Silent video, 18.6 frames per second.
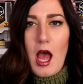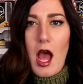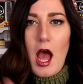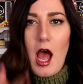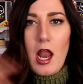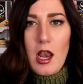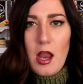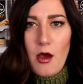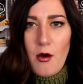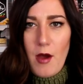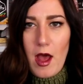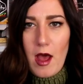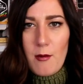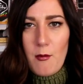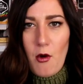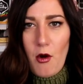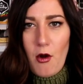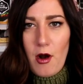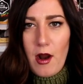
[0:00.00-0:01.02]

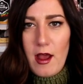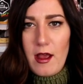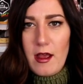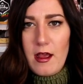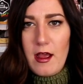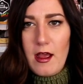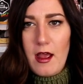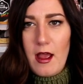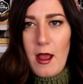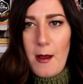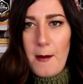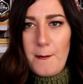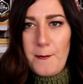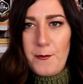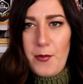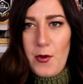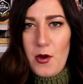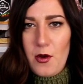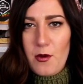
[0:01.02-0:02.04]
Alohomora.
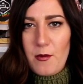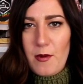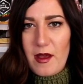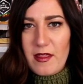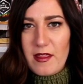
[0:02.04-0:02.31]
Boom,